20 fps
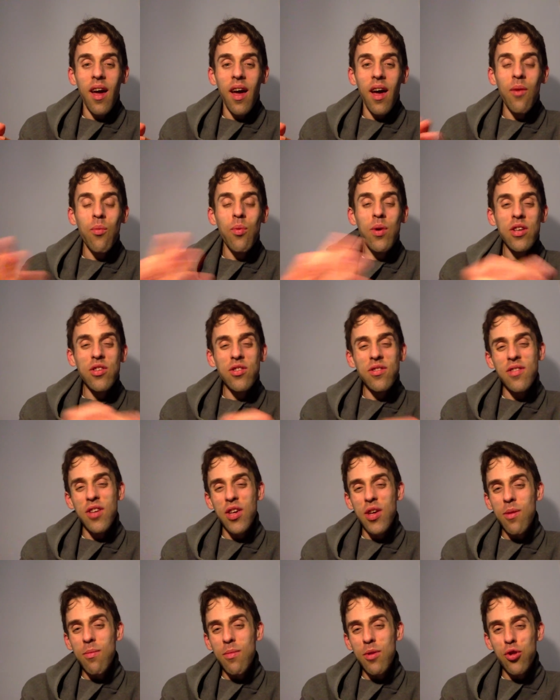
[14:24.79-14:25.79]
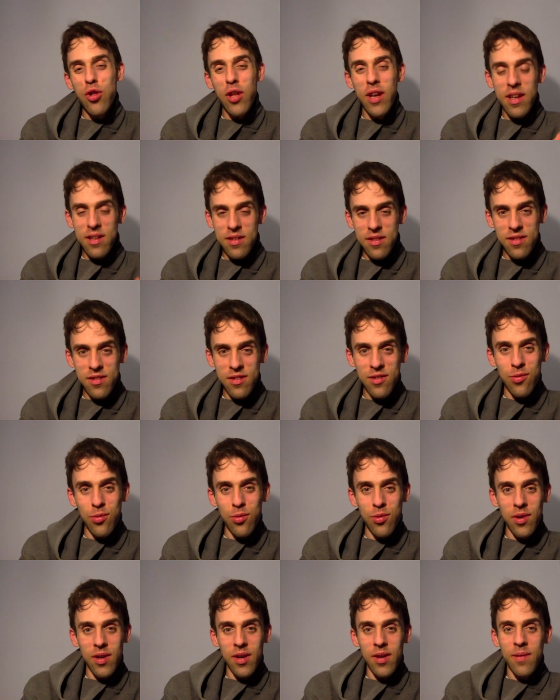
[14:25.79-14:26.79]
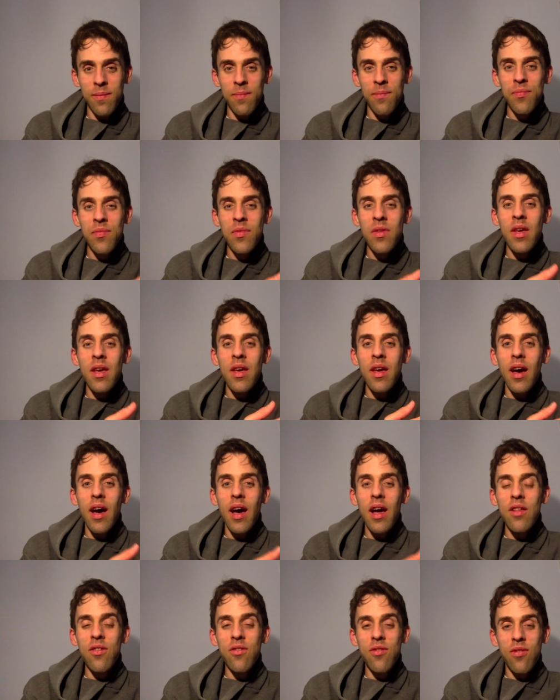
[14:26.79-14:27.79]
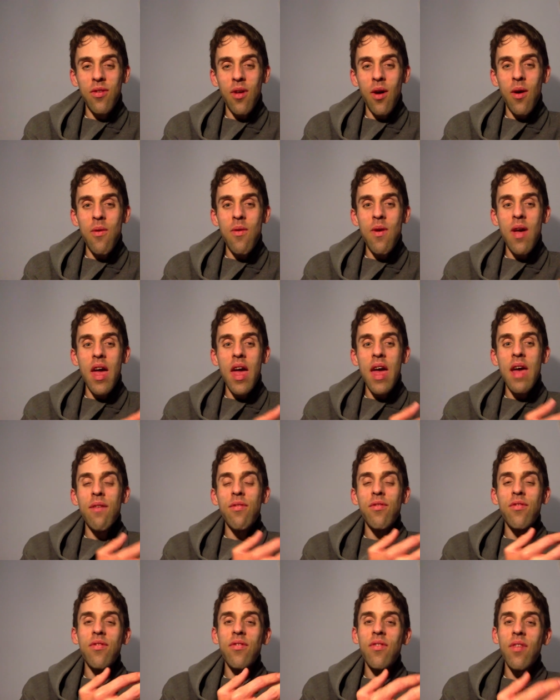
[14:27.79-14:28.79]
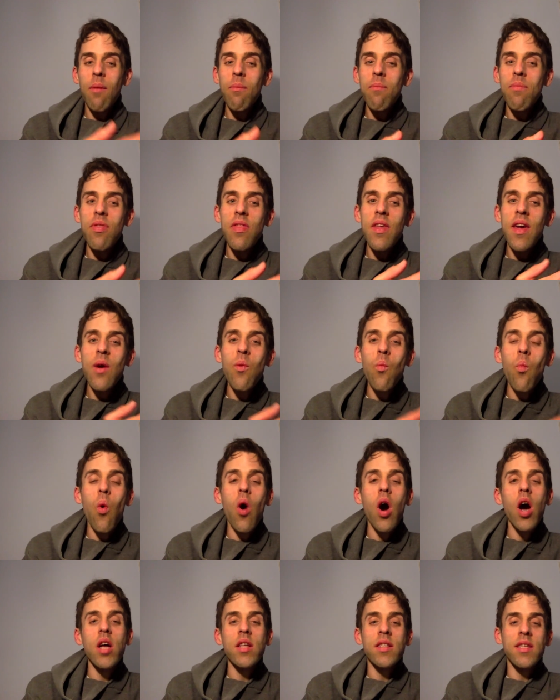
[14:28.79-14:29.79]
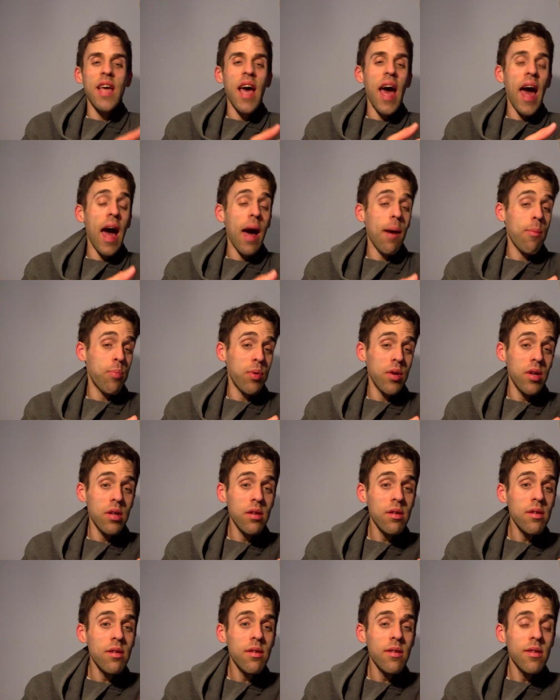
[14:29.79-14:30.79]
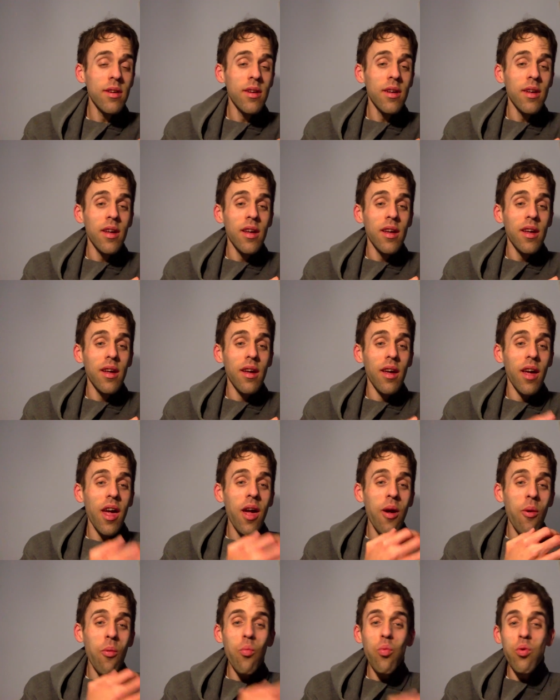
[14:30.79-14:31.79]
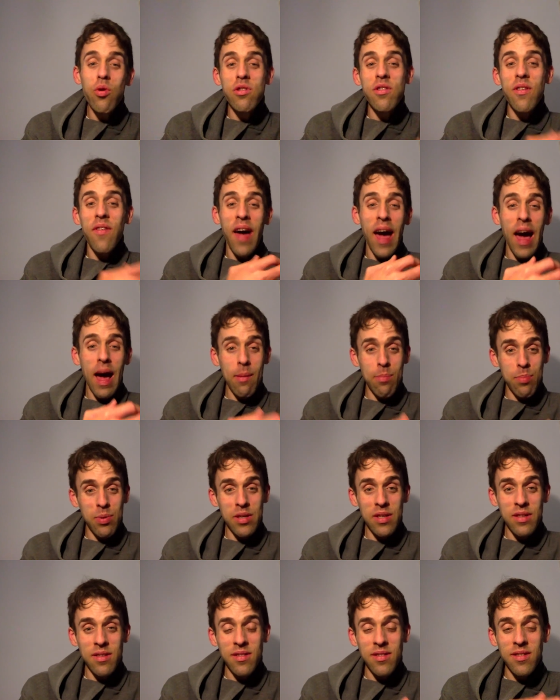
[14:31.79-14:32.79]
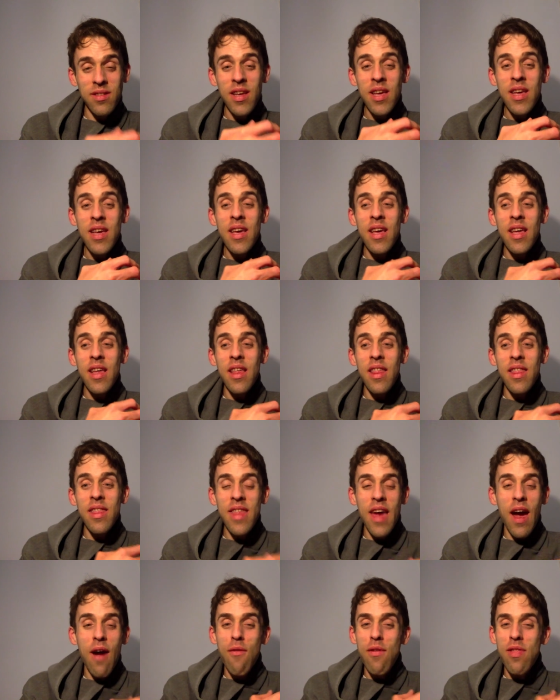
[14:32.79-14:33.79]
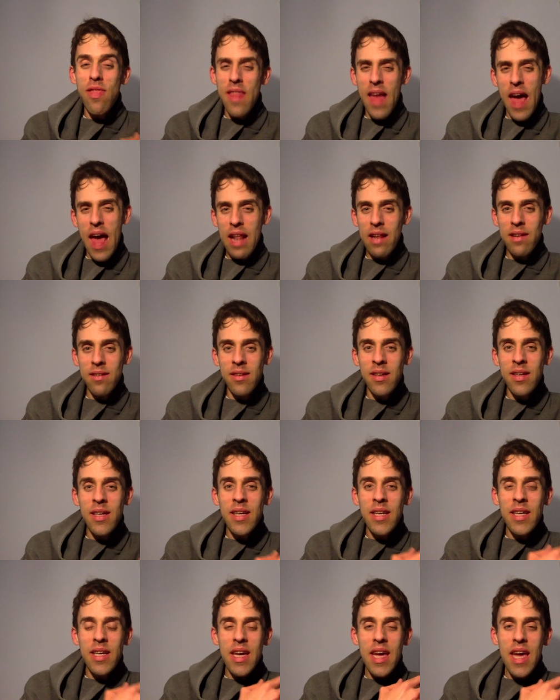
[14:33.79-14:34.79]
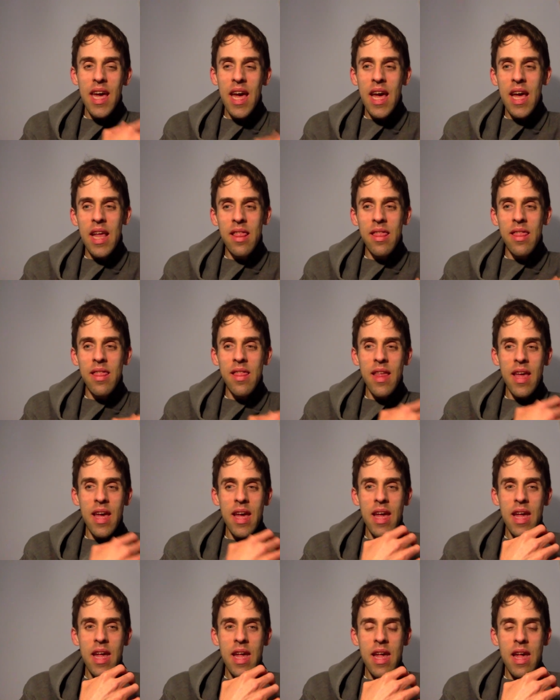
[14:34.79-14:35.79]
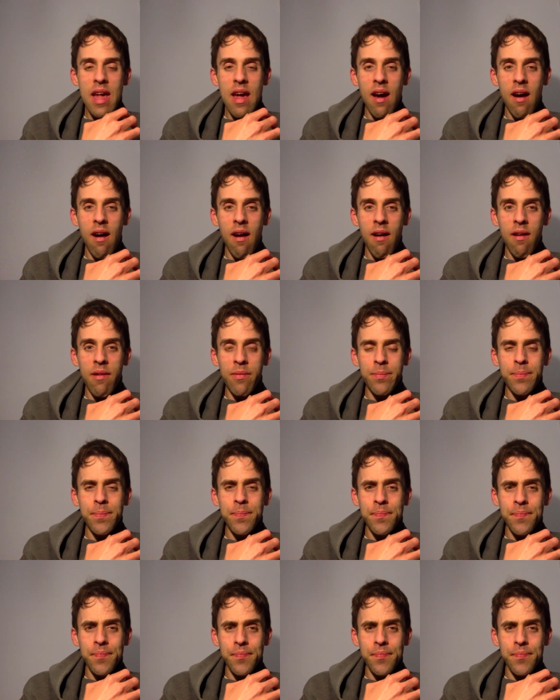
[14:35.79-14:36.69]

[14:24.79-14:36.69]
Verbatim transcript: which is a human genetic disorder. And so, if something were to happen, it would have happened there and then in the um,